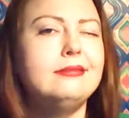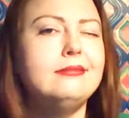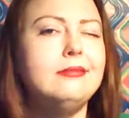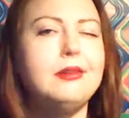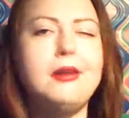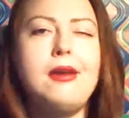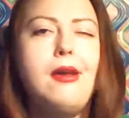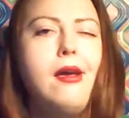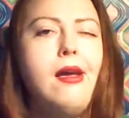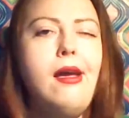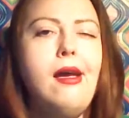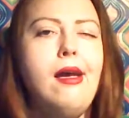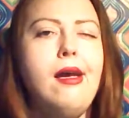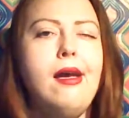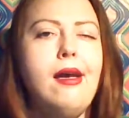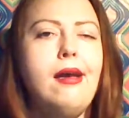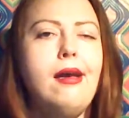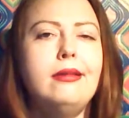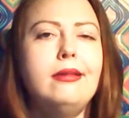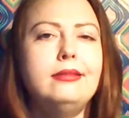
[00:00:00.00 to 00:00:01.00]

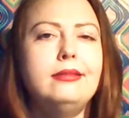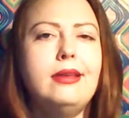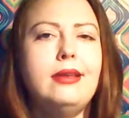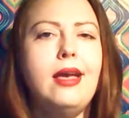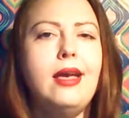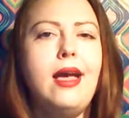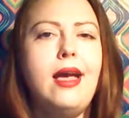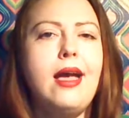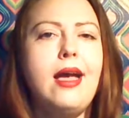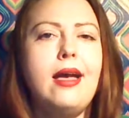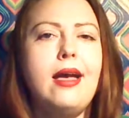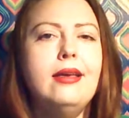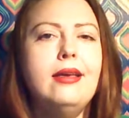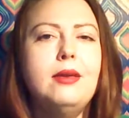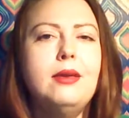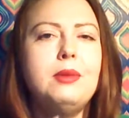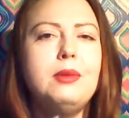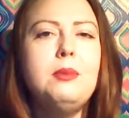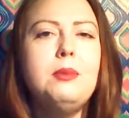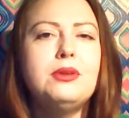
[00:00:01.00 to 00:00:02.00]
Nah.
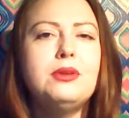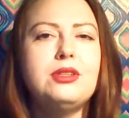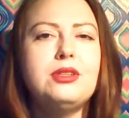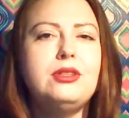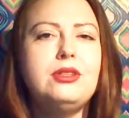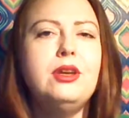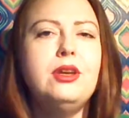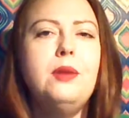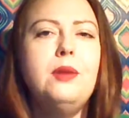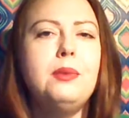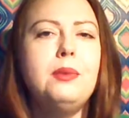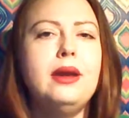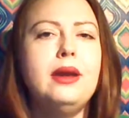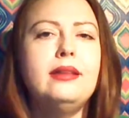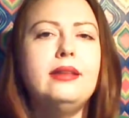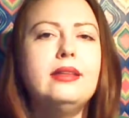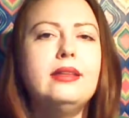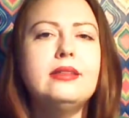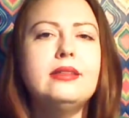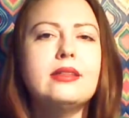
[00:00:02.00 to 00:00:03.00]
People are stupid.
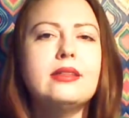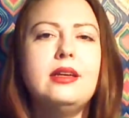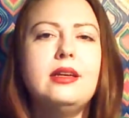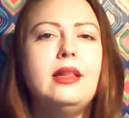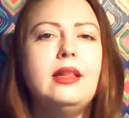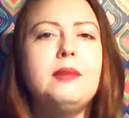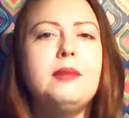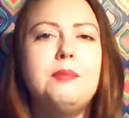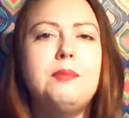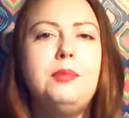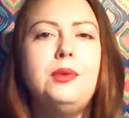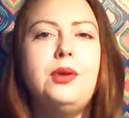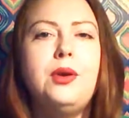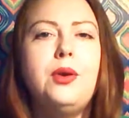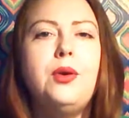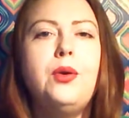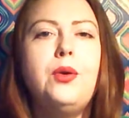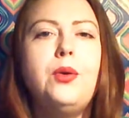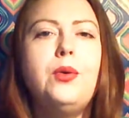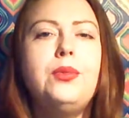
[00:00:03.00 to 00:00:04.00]
This is going to,
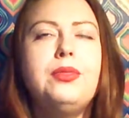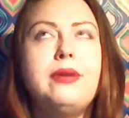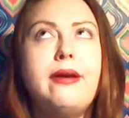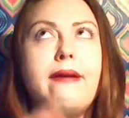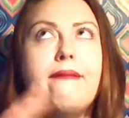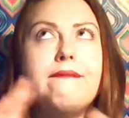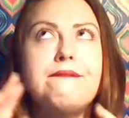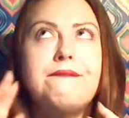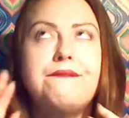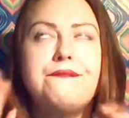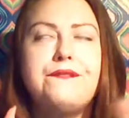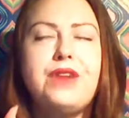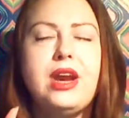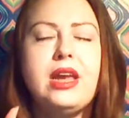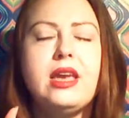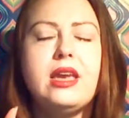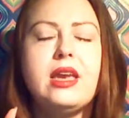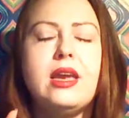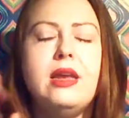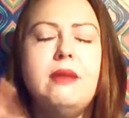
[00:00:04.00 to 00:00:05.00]
blow their
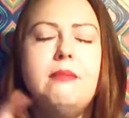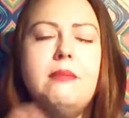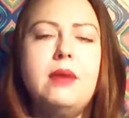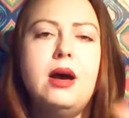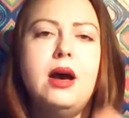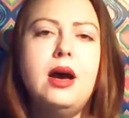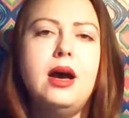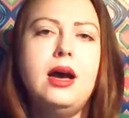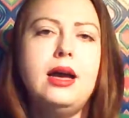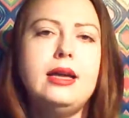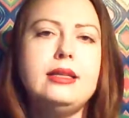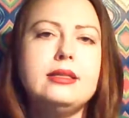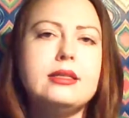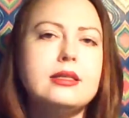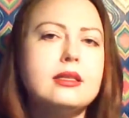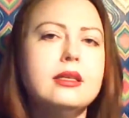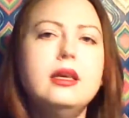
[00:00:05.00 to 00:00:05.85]
freaking minds.